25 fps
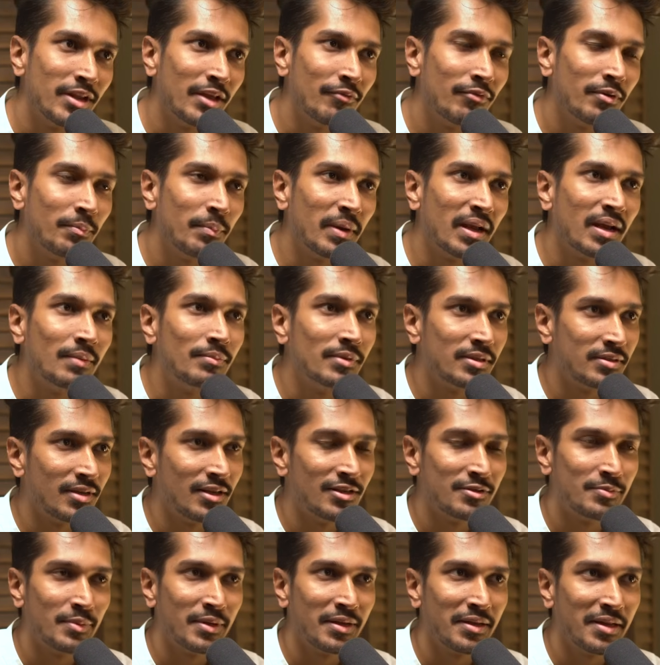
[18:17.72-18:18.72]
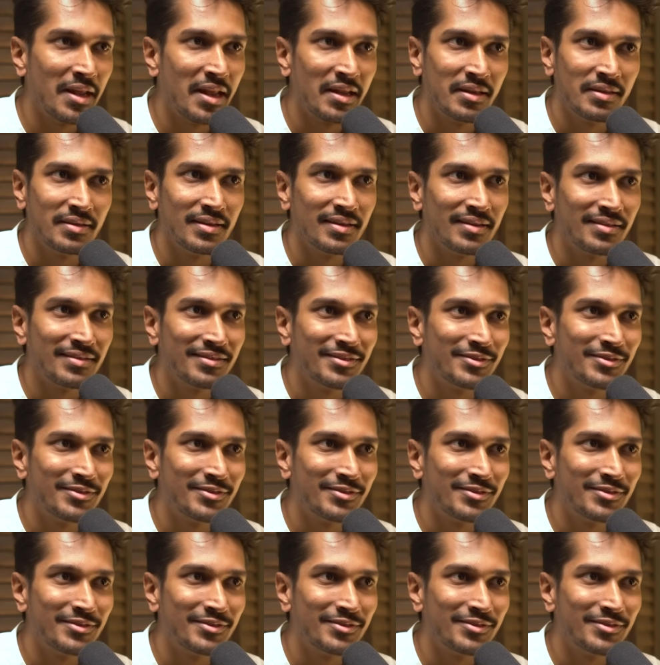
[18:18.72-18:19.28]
never become the salesman in anything.